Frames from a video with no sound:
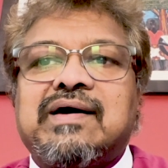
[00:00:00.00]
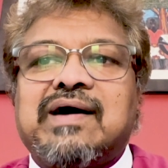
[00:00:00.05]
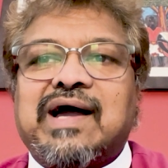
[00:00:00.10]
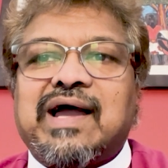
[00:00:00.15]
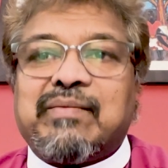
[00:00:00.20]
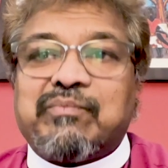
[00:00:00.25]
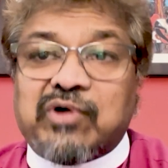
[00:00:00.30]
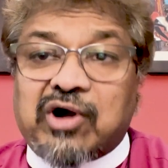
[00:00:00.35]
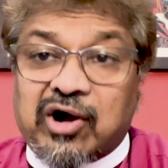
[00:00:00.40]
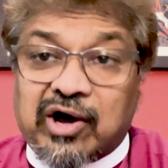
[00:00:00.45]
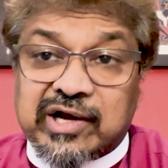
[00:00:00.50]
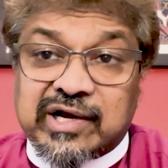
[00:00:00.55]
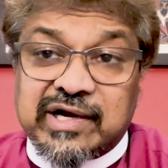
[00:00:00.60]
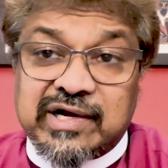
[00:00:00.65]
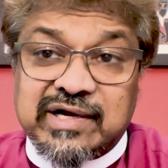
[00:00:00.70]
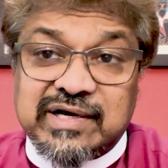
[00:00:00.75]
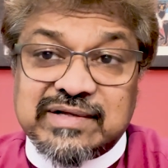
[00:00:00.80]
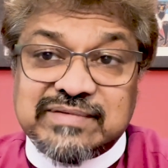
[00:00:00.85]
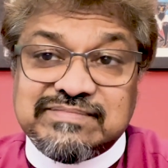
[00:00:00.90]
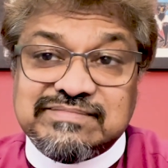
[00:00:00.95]
I'm
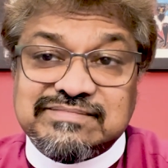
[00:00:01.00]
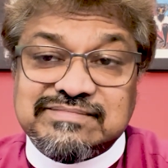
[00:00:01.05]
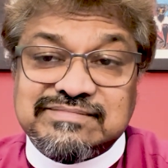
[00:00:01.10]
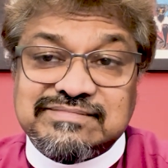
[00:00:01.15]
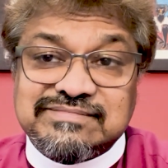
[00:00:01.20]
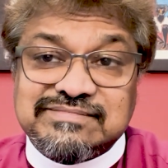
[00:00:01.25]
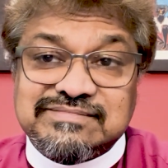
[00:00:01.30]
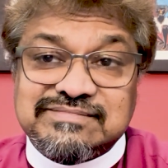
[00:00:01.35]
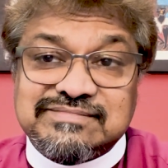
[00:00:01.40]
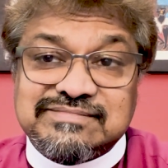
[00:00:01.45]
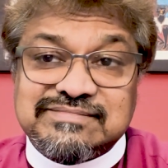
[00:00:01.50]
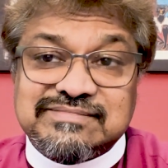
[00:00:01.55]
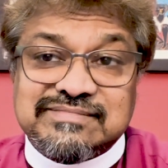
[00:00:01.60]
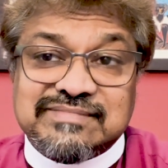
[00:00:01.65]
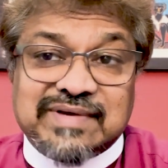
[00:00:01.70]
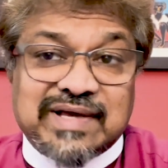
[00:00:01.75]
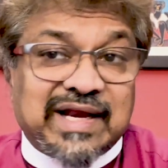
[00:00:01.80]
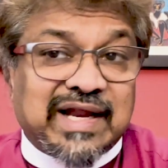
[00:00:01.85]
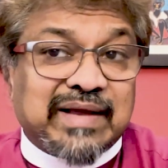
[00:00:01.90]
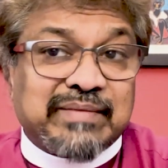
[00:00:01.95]
honored
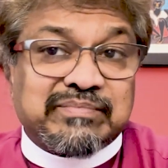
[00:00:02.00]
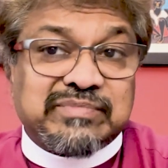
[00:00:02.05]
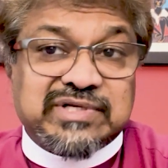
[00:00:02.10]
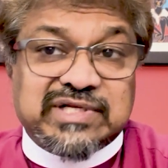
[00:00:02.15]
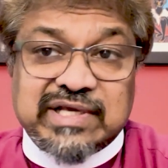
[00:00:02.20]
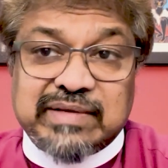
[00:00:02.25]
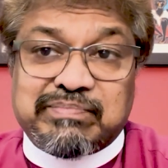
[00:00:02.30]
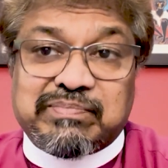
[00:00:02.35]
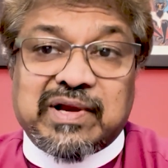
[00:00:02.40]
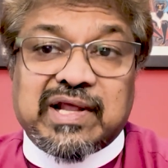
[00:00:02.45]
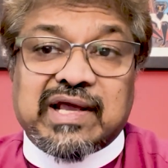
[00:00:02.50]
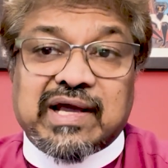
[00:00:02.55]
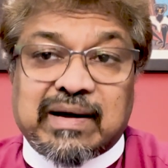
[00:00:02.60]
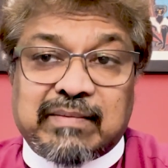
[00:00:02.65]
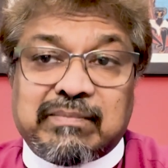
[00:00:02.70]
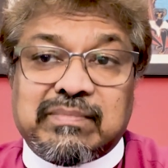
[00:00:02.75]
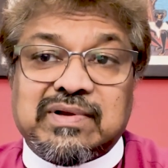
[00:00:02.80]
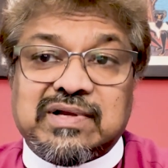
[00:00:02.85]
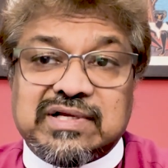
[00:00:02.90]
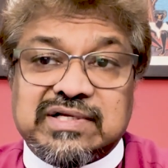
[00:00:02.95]
and I'm deeply
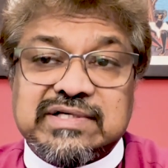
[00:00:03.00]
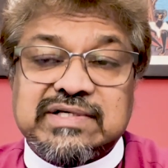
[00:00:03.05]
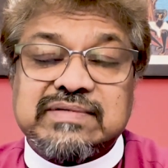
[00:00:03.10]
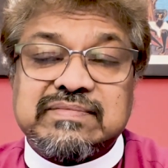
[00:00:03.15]
humbled.